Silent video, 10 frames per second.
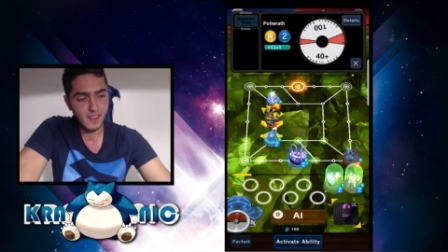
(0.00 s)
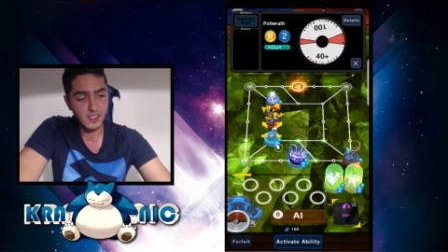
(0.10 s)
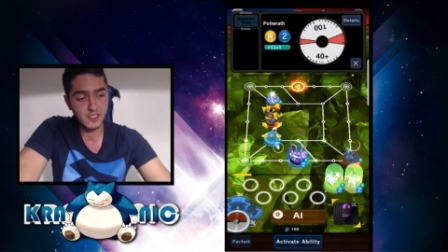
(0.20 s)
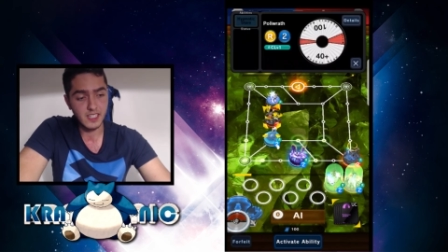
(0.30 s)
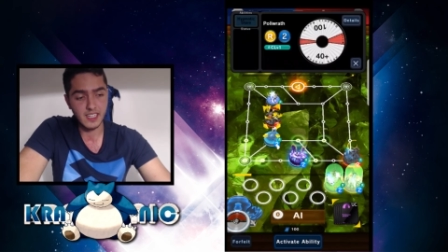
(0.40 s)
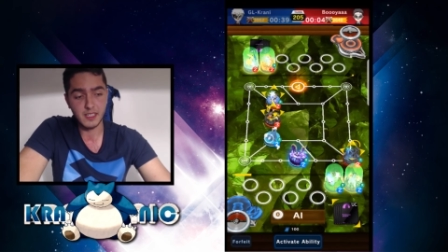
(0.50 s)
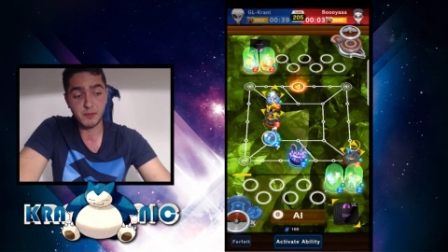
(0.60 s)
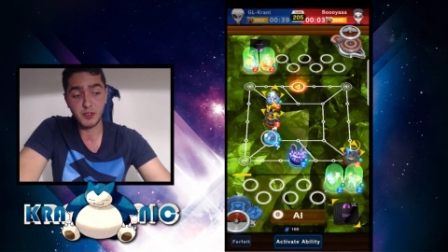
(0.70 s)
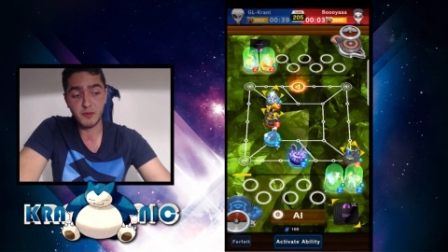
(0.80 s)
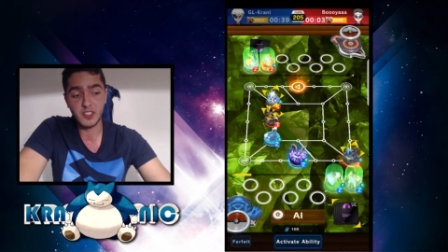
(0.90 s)
that it
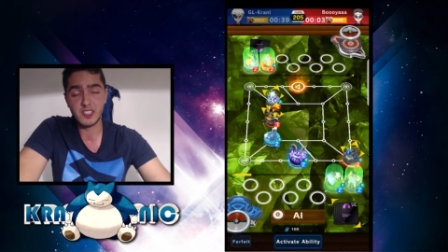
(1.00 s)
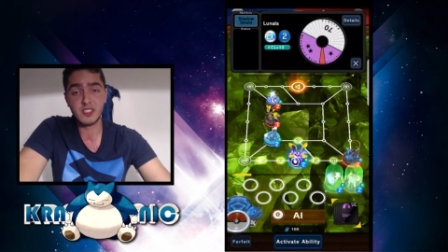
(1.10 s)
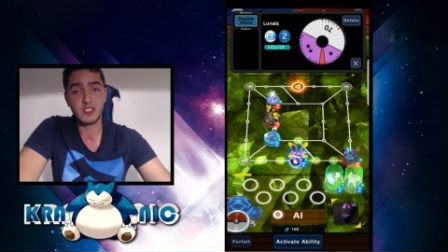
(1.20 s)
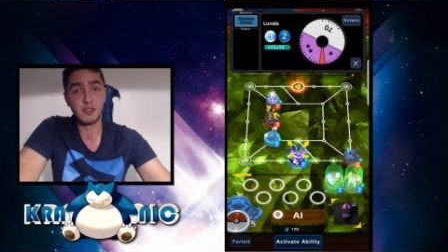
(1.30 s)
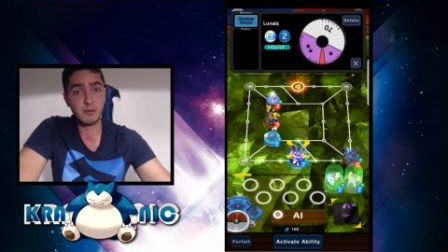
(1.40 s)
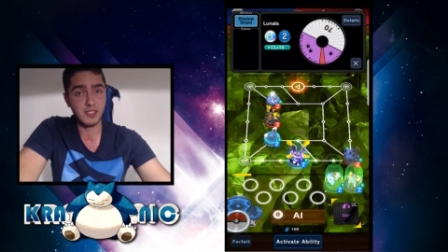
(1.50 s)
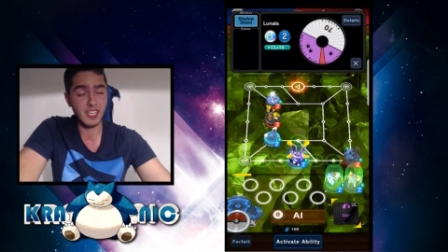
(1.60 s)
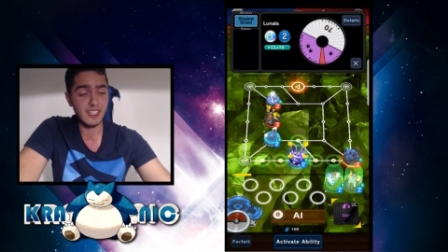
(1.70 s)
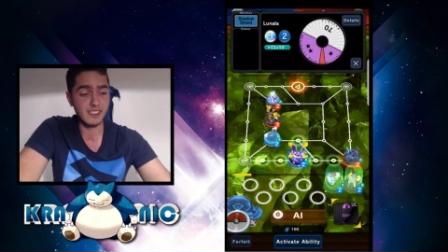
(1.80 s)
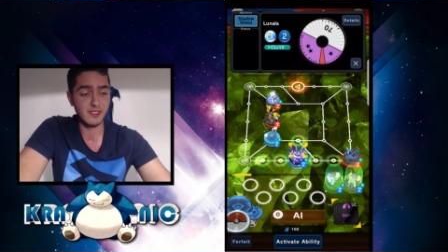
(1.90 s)
prevents
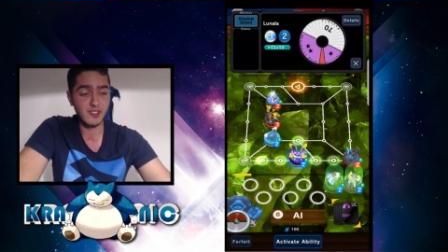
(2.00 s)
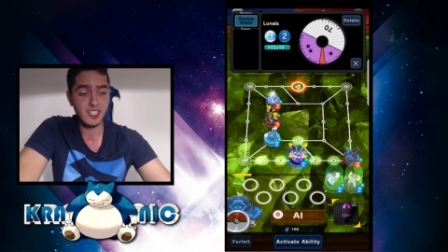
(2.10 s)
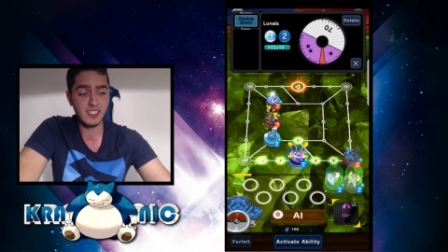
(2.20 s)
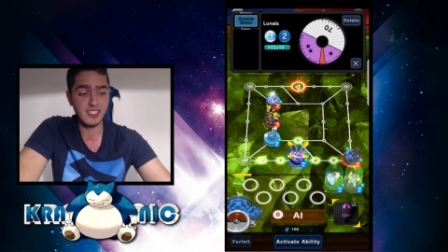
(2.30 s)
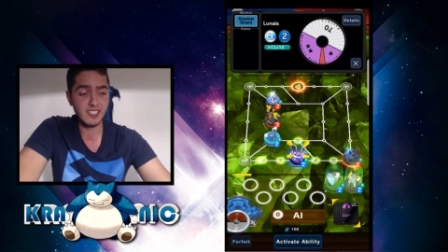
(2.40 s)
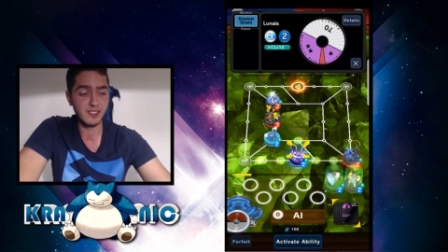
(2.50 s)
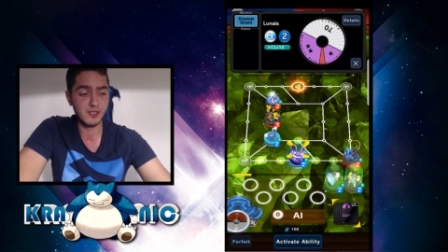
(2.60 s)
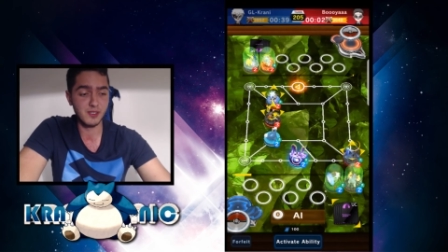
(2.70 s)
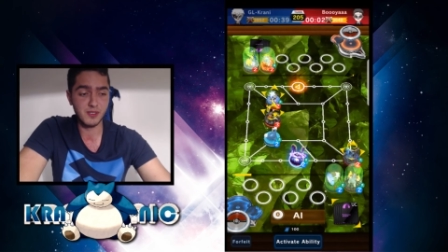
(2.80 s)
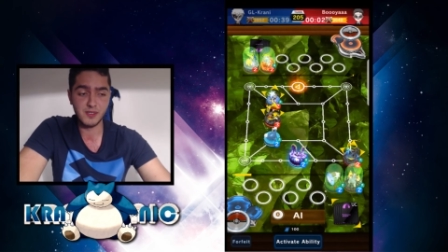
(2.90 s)
Lunala's ability.
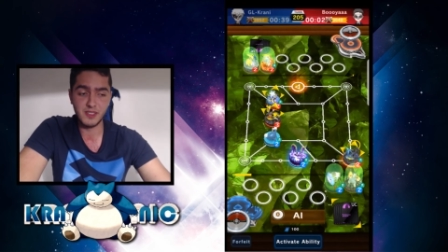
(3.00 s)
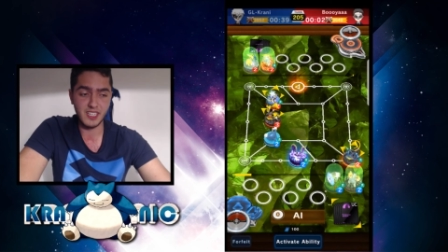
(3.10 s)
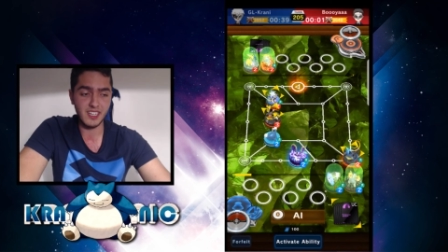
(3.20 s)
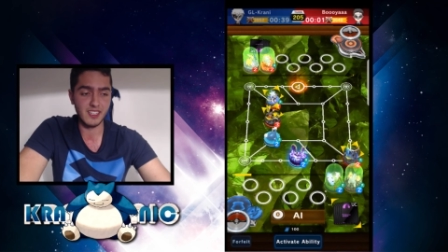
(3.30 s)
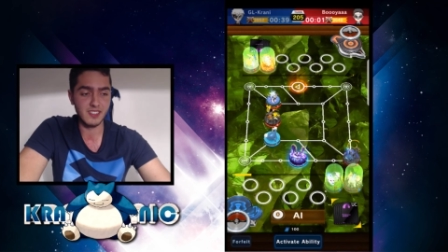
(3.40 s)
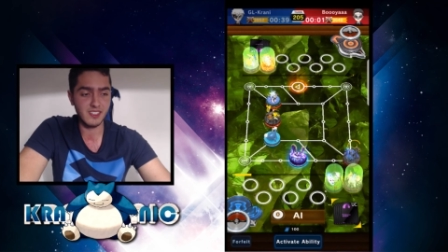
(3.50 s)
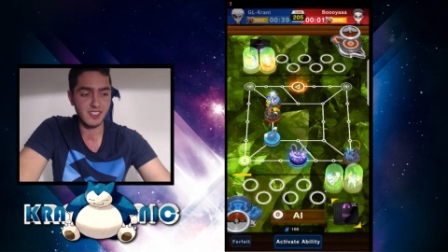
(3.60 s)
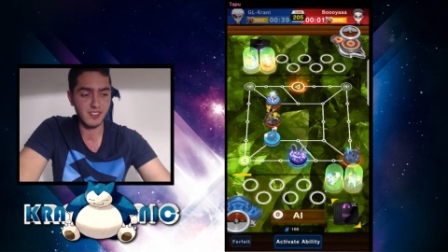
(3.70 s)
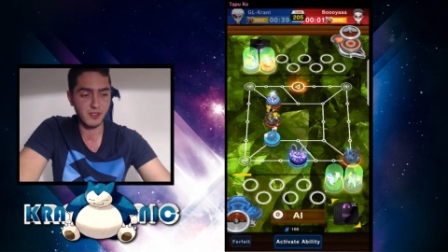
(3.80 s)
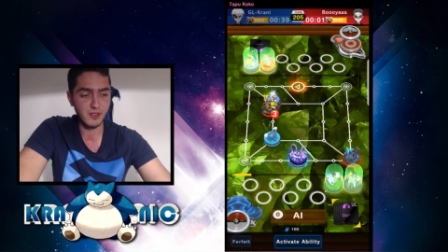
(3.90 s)
So yeah, it's kind
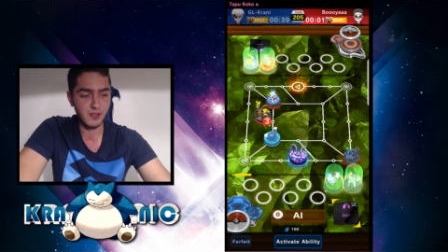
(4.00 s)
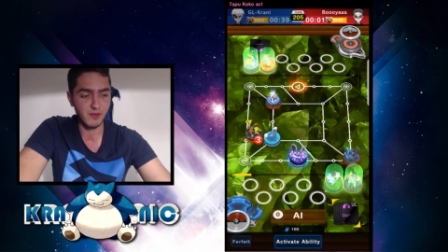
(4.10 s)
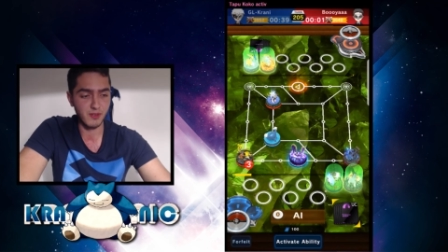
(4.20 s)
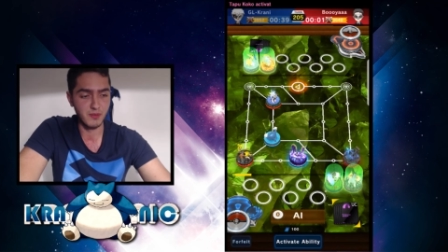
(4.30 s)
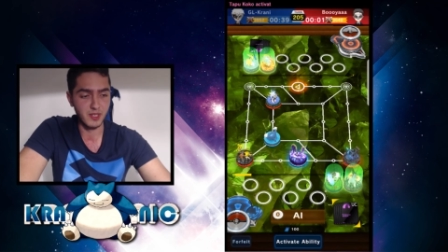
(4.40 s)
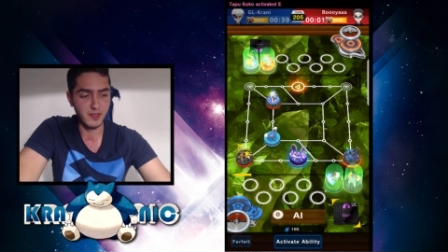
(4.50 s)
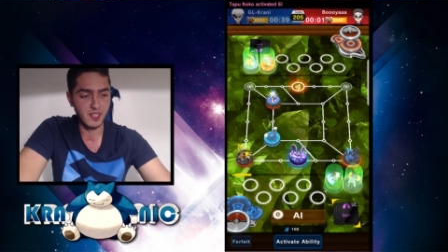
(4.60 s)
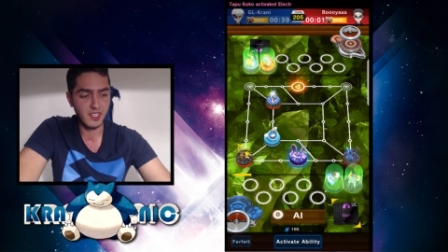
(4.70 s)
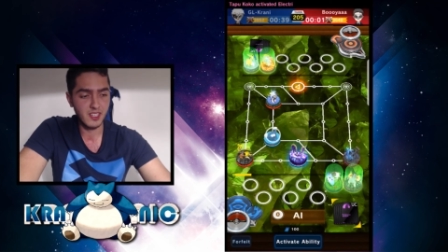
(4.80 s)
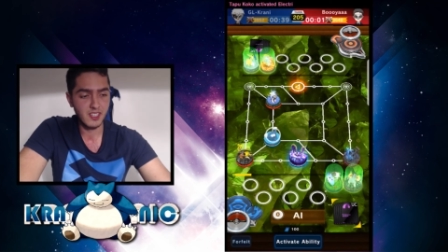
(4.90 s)
of good for me.
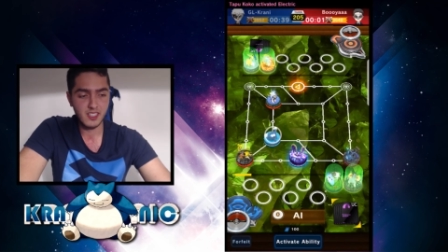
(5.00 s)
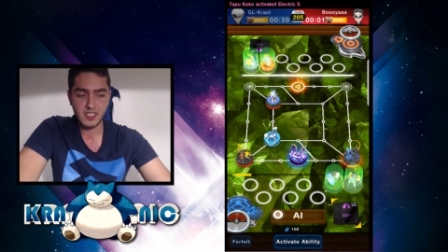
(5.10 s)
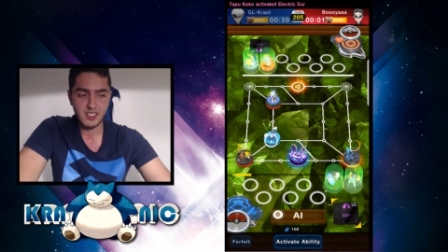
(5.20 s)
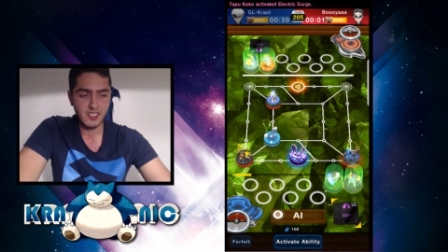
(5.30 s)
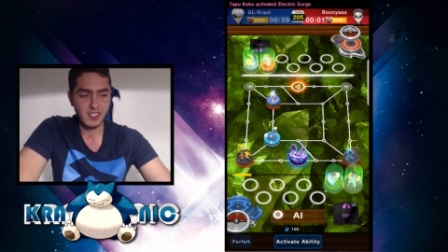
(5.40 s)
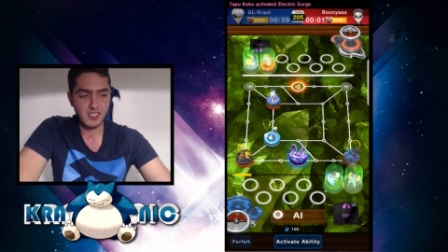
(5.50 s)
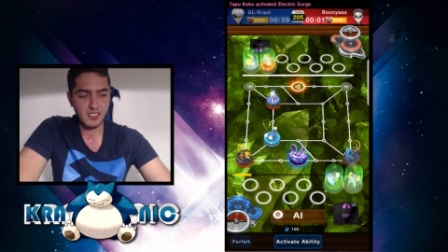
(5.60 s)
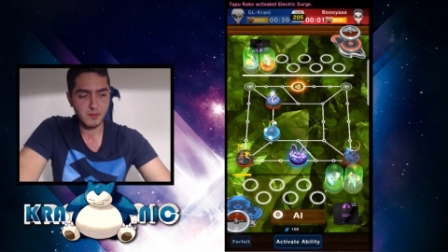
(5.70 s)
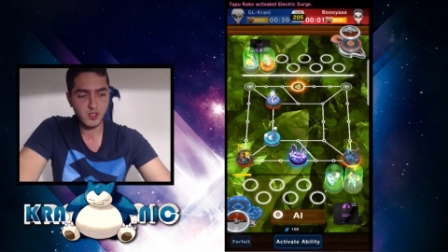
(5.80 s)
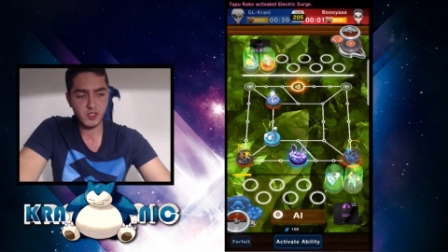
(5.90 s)
And
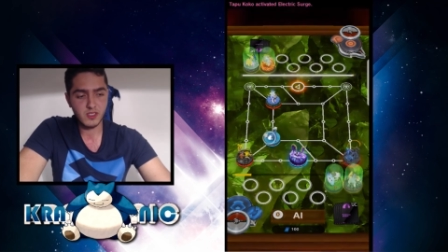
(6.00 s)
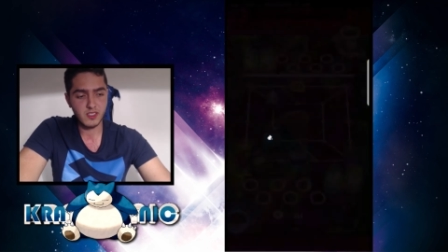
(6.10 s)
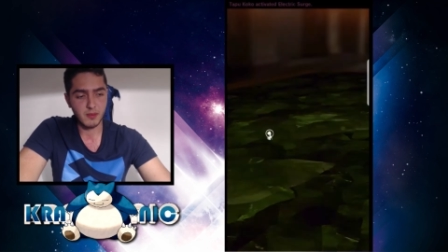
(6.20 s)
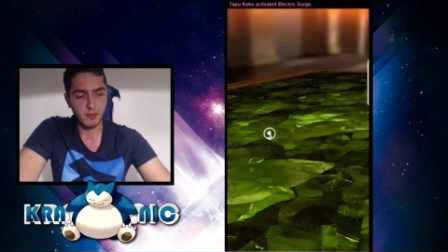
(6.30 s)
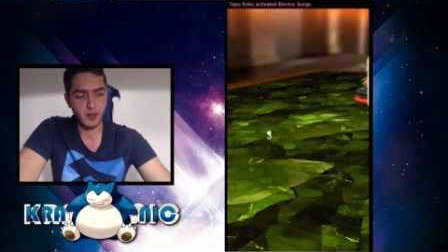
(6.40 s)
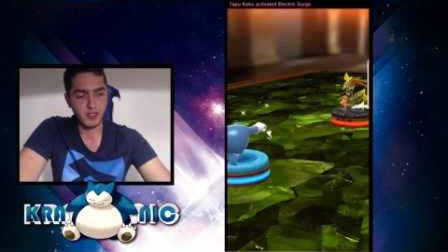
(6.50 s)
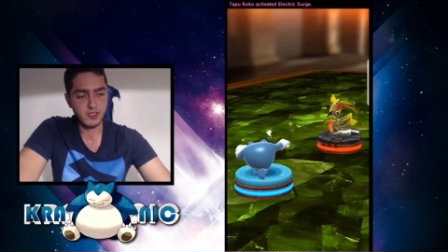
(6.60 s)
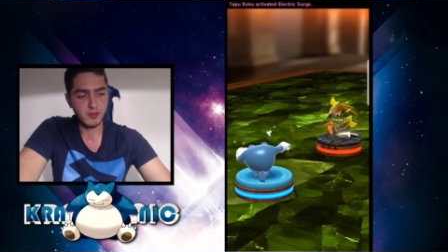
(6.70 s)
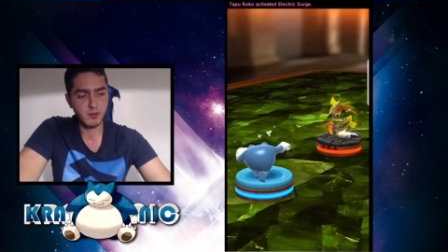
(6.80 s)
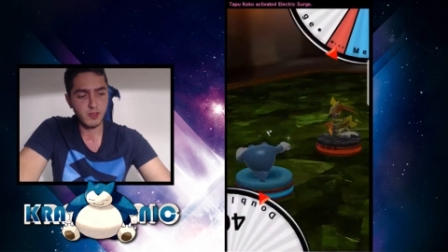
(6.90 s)
I'm just gonna park
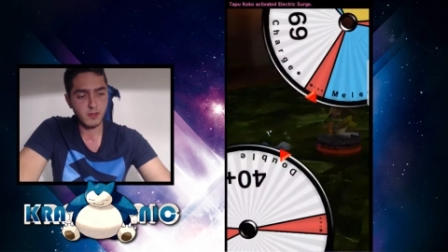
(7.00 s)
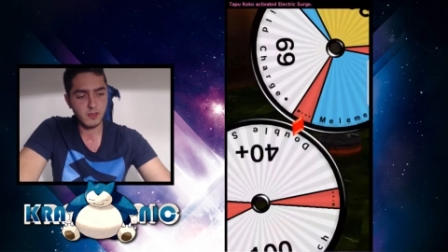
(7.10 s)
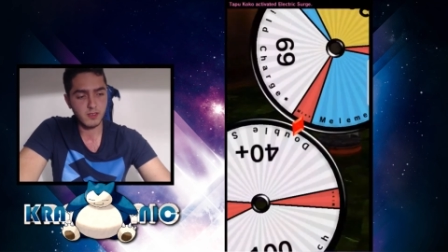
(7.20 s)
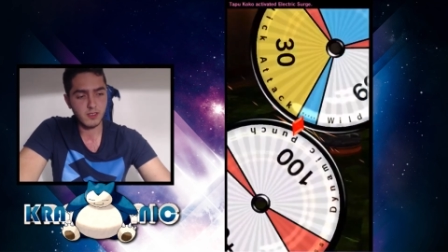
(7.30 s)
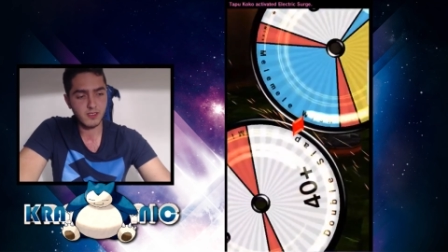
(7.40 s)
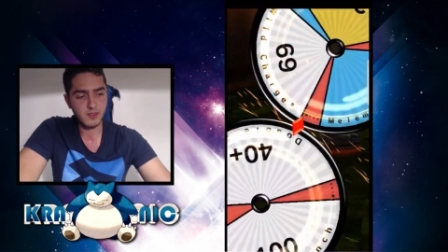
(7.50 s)
the bus.